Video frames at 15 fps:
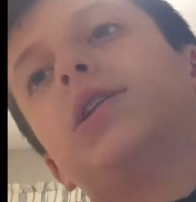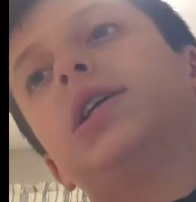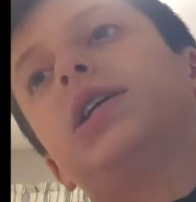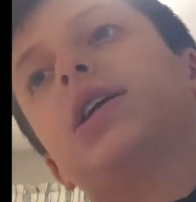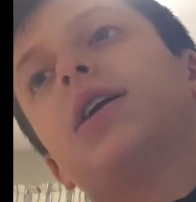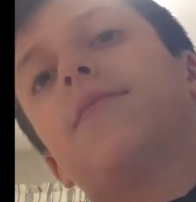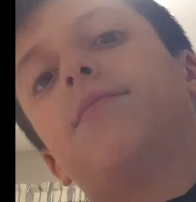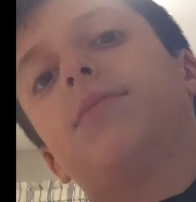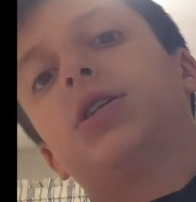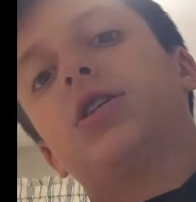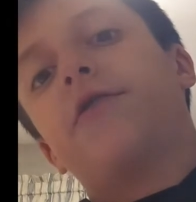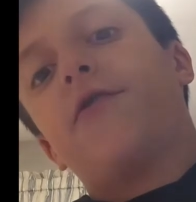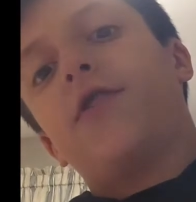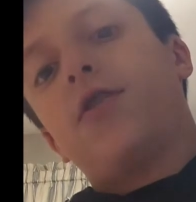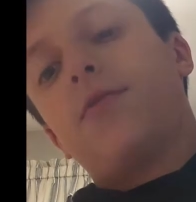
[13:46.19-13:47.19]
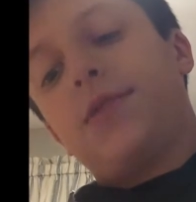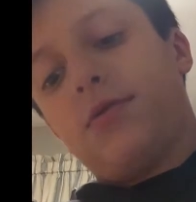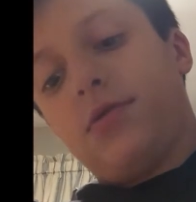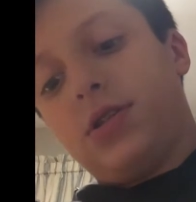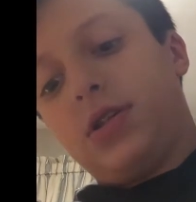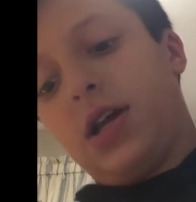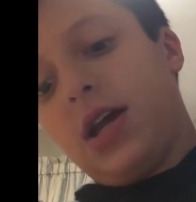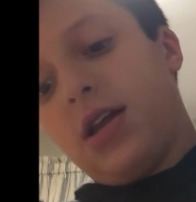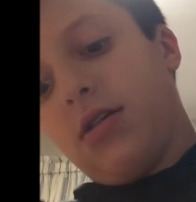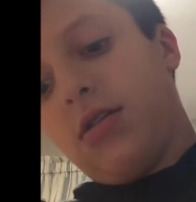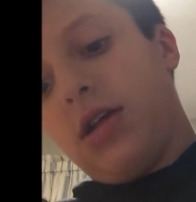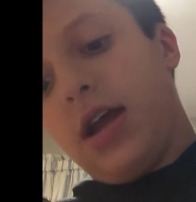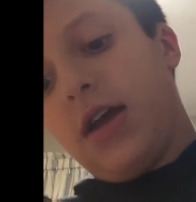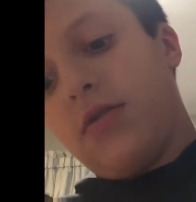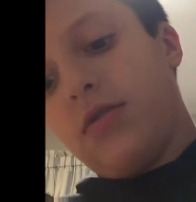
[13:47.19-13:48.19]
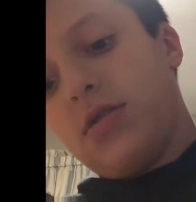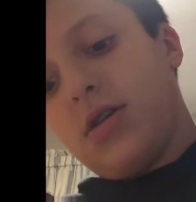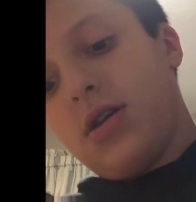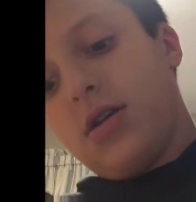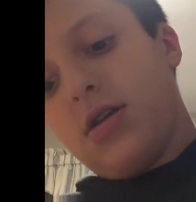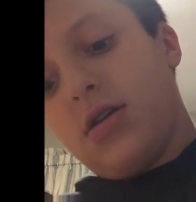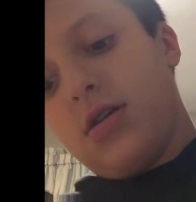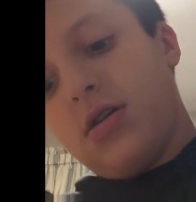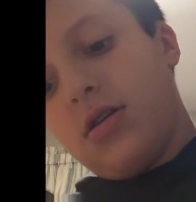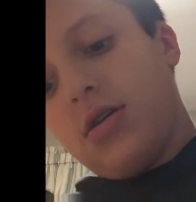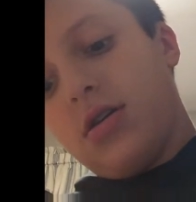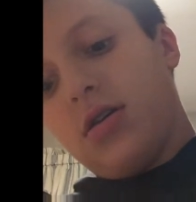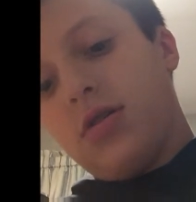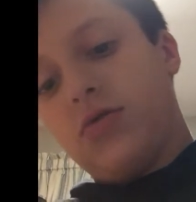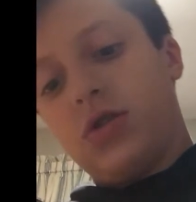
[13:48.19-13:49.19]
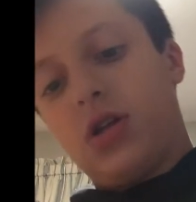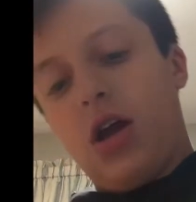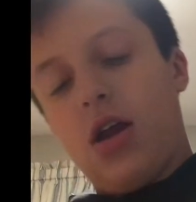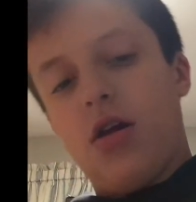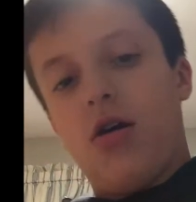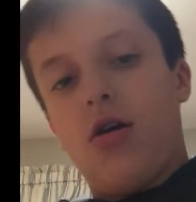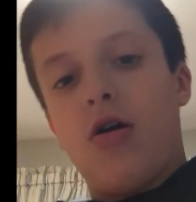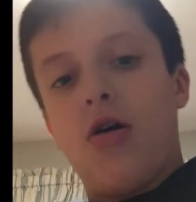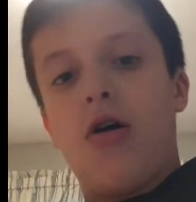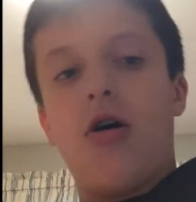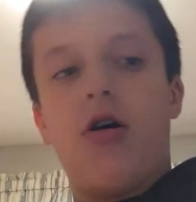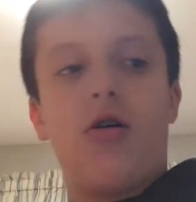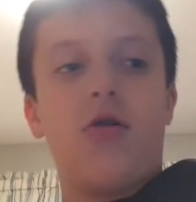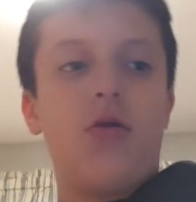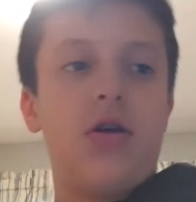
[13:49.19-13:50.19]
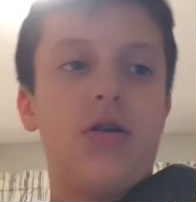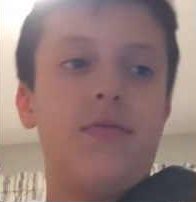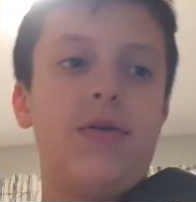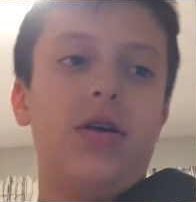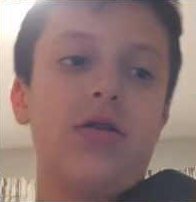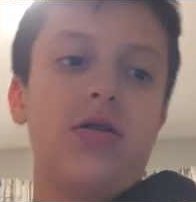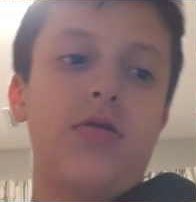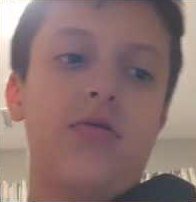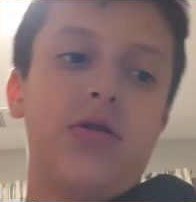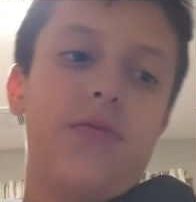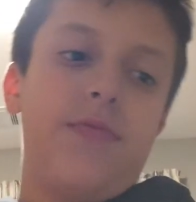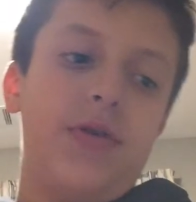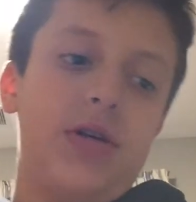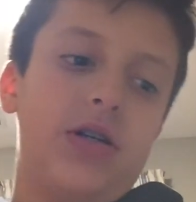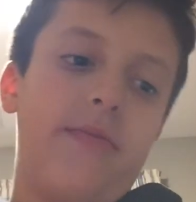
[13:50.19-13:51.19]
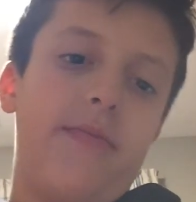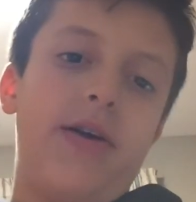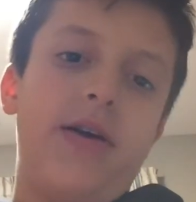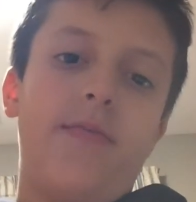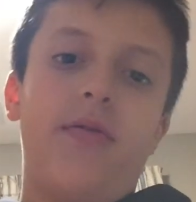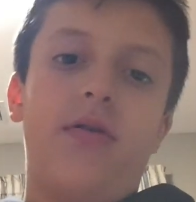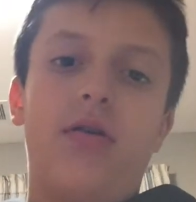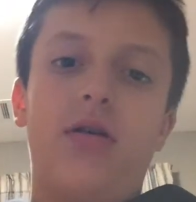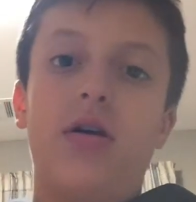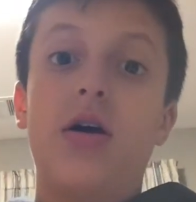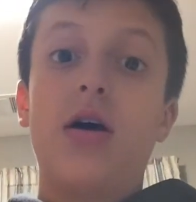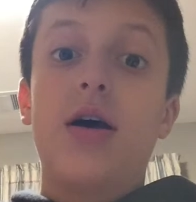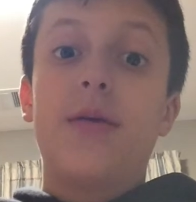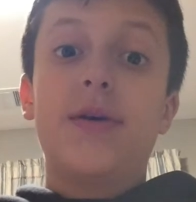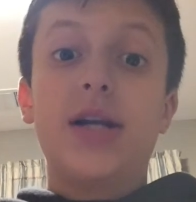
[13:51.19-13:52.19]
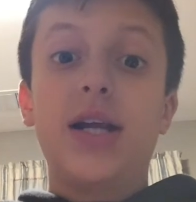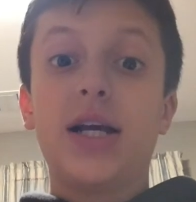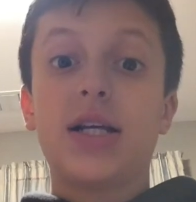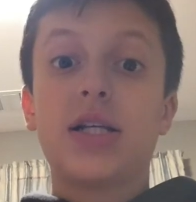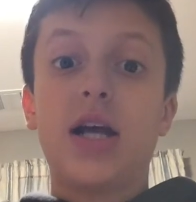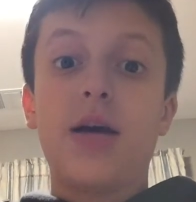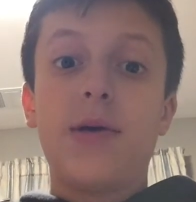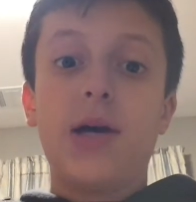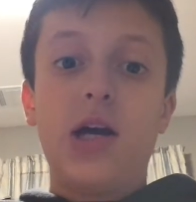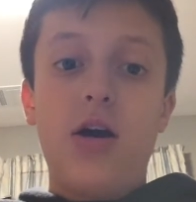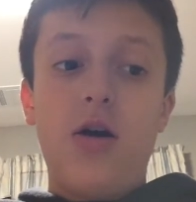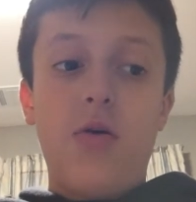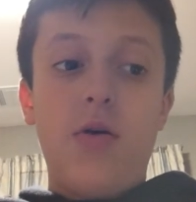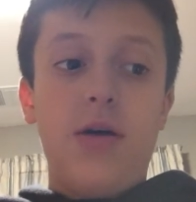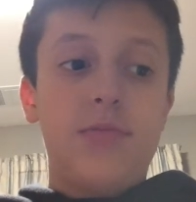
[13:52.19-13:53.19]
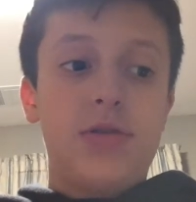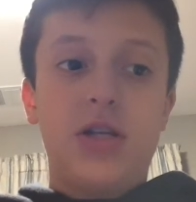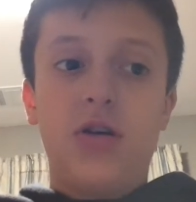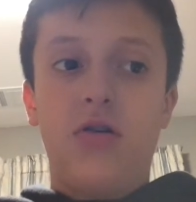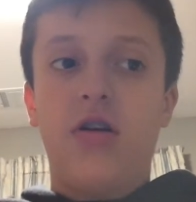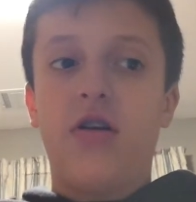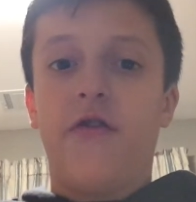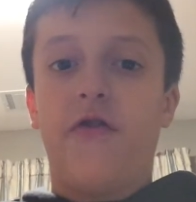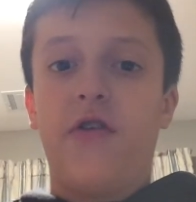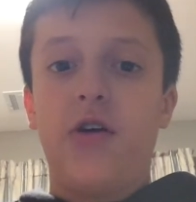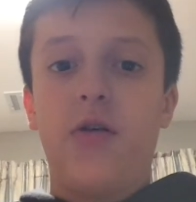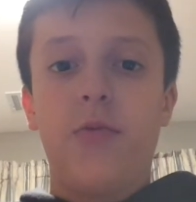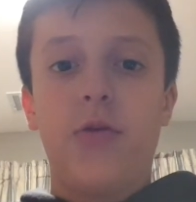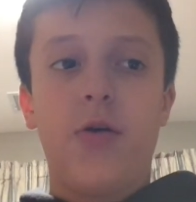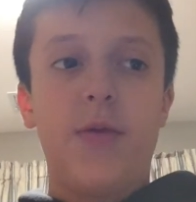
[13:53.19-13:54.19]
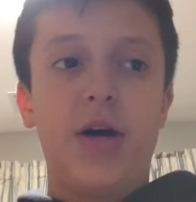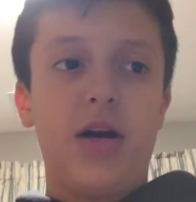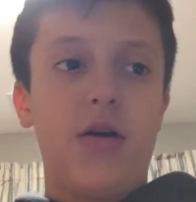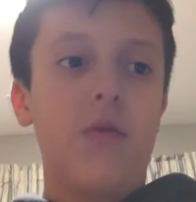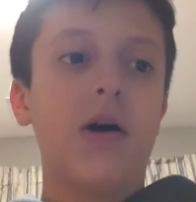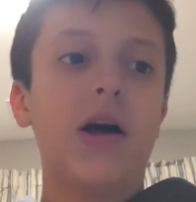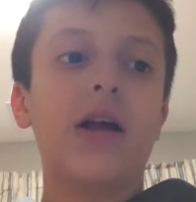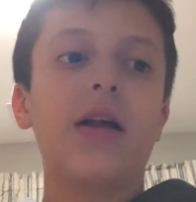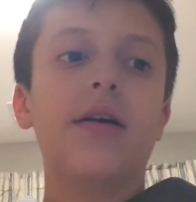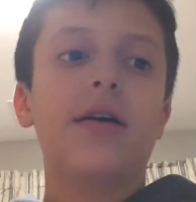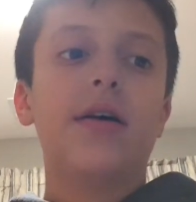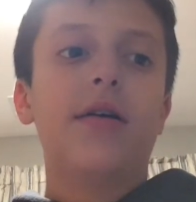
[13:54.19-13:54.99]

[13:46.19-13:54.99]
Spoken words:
I didn't get much film. It was kind of loud in there. It was kind of awkward because there was a bunch of people. But next time I go, I'm still going to film no matter what.